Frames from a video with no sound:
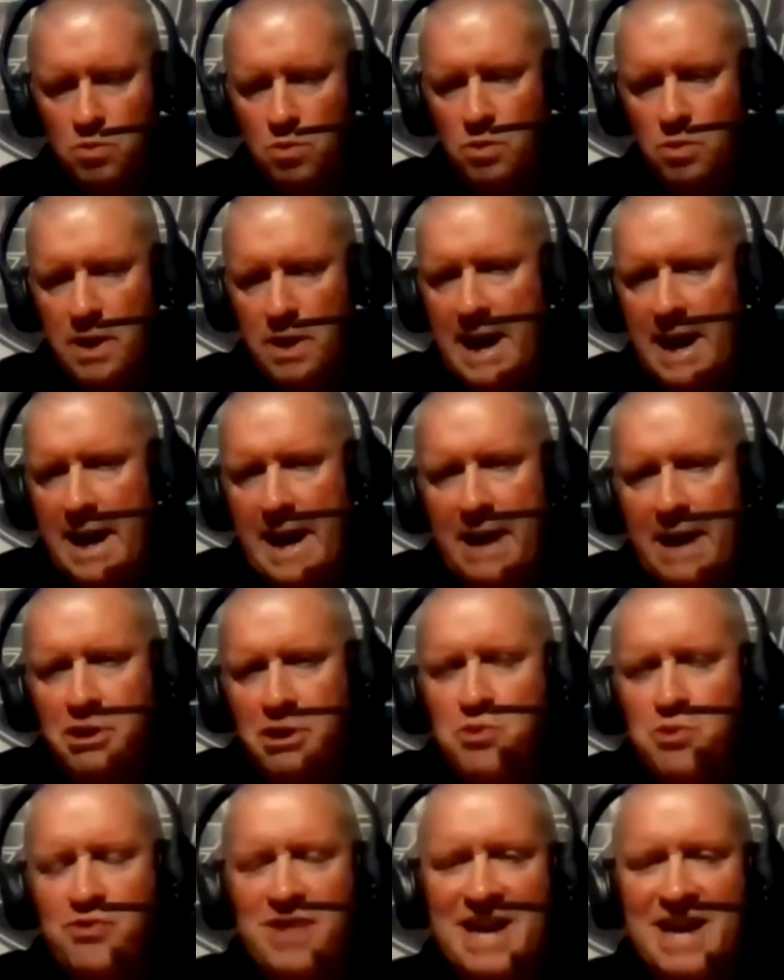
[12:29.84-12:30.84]
how do
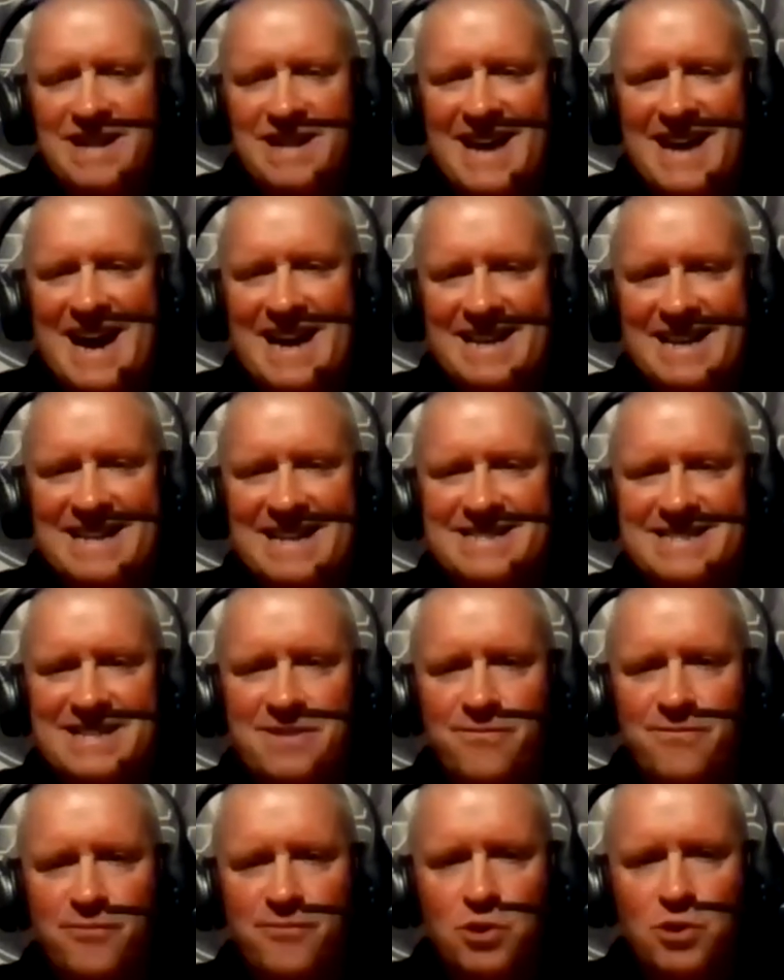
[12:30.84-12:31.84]
you think that is
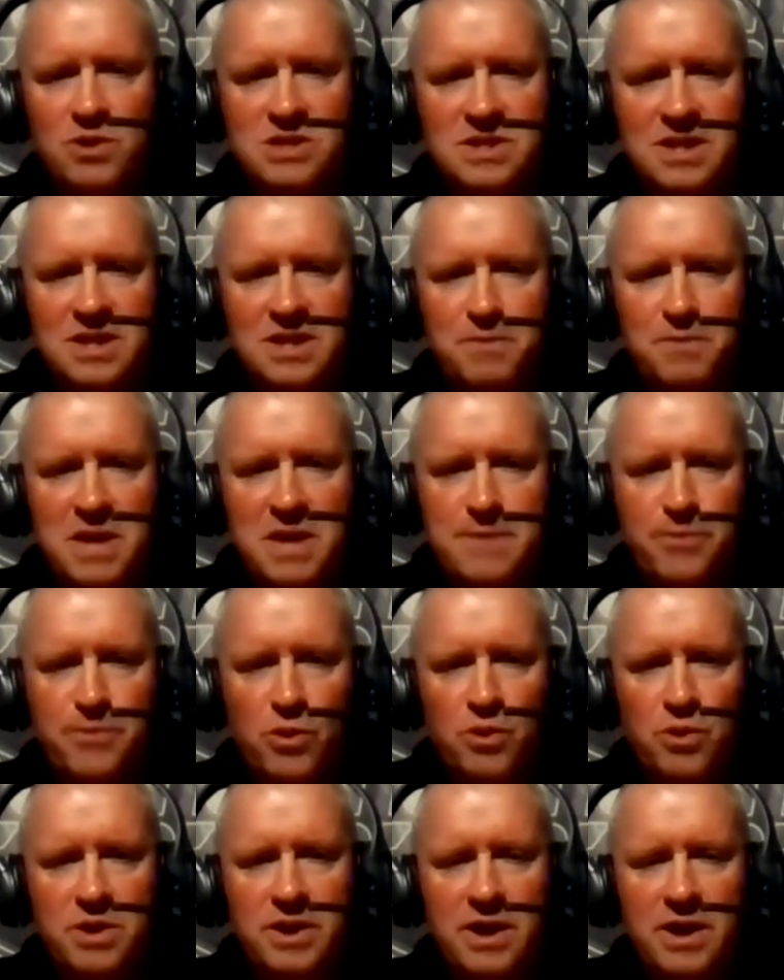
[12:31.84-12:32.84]
influencing
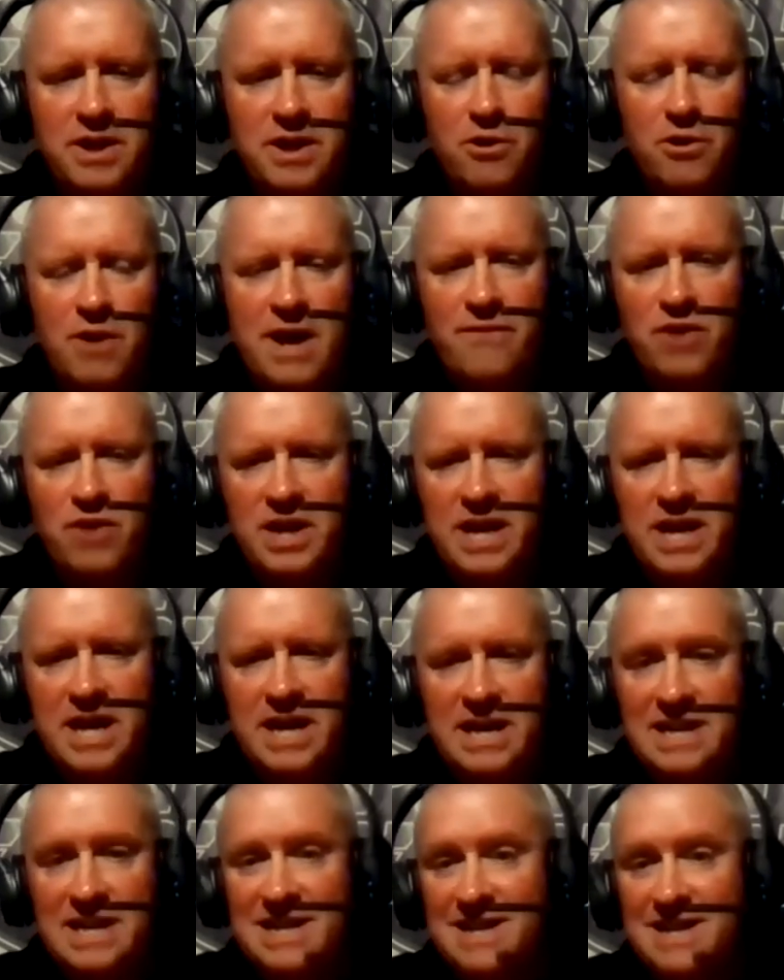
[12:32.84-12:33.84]
people and their everyday
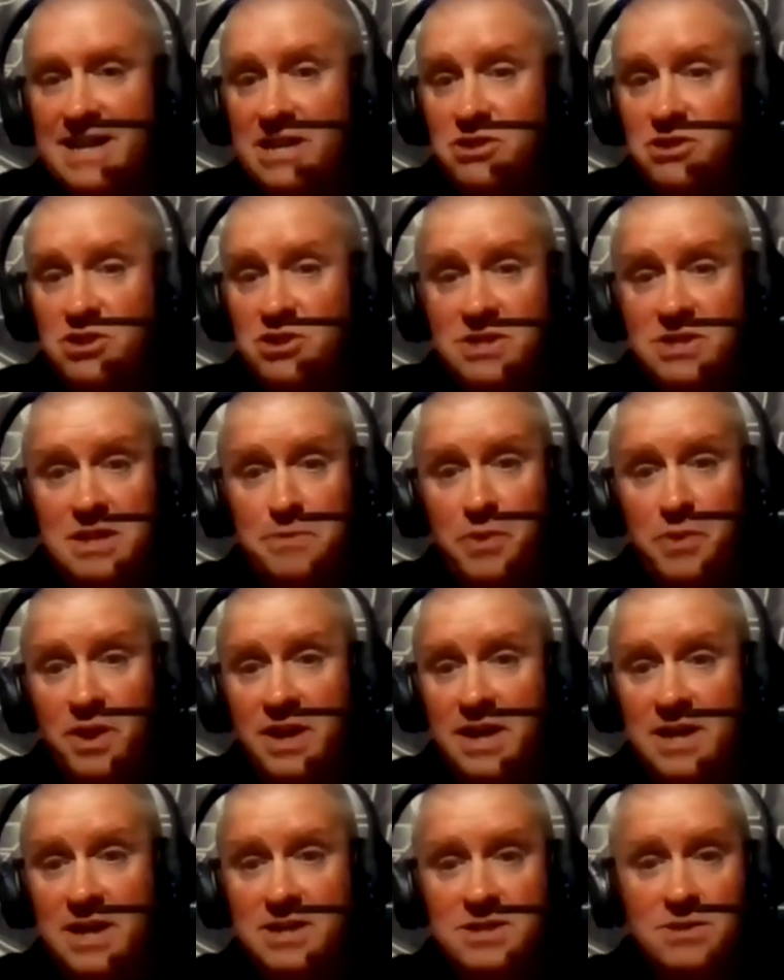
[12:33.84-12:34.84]
contingency
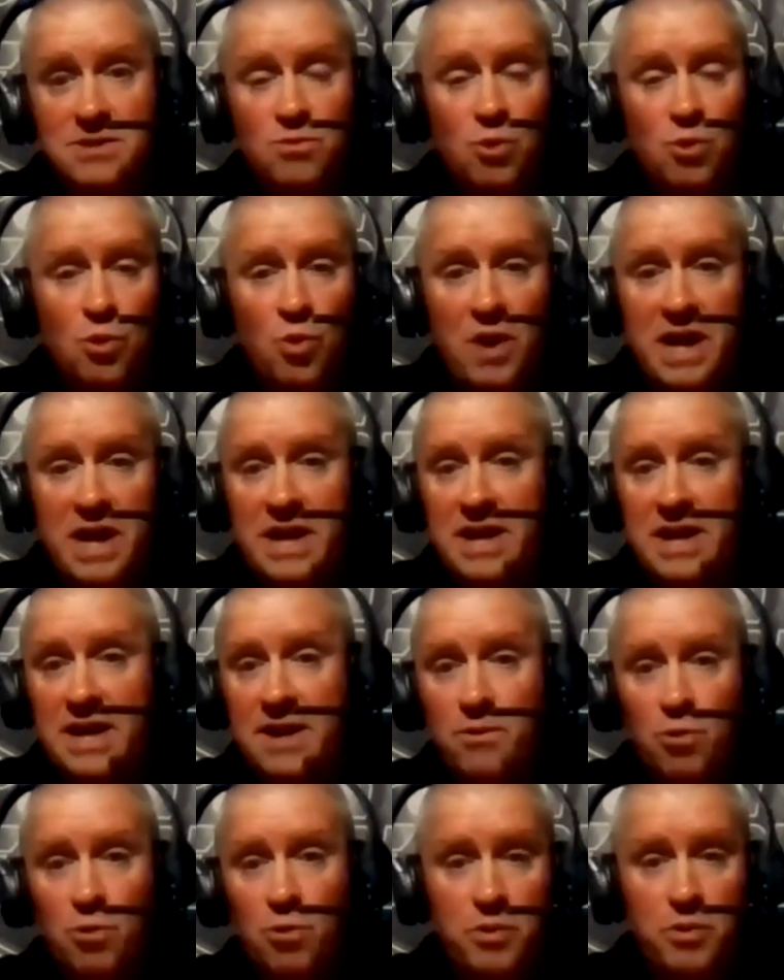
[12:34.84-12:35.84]
plans, and we're waiting
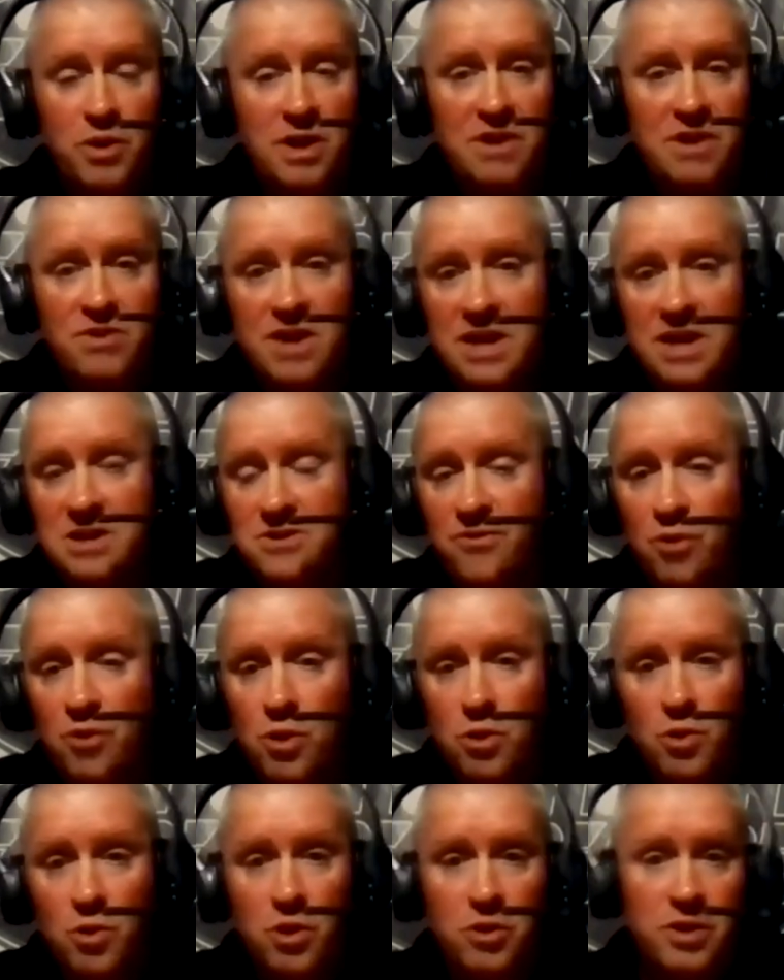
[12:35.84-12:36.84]
and we're putting things
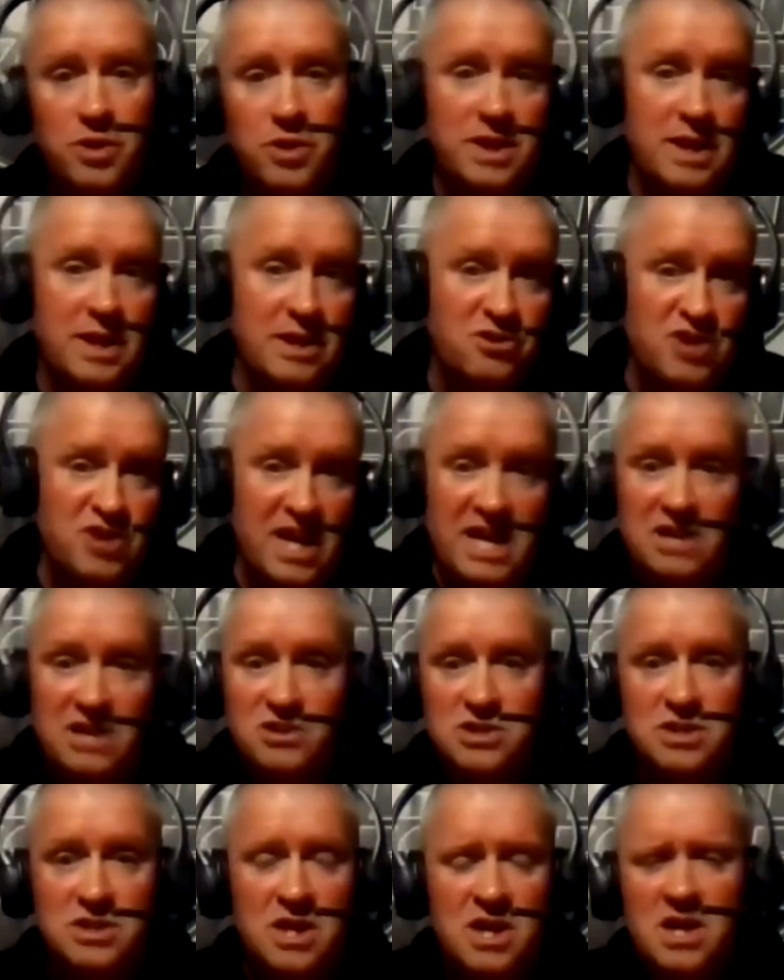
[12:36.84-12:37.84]
forward and then it
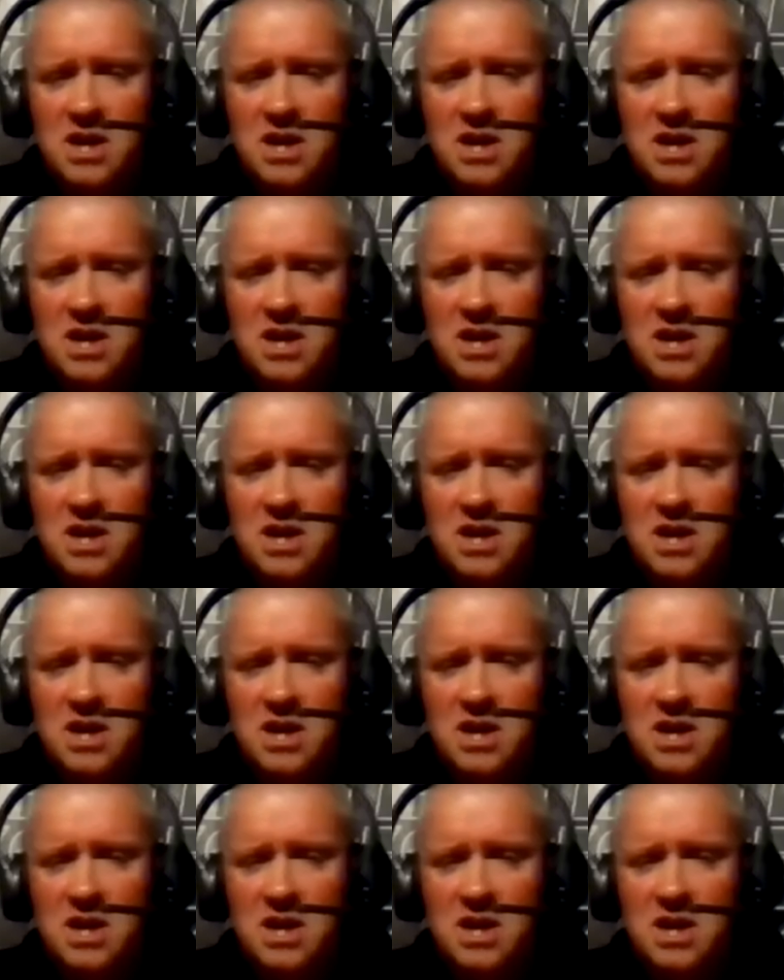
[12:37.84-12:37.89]
changes?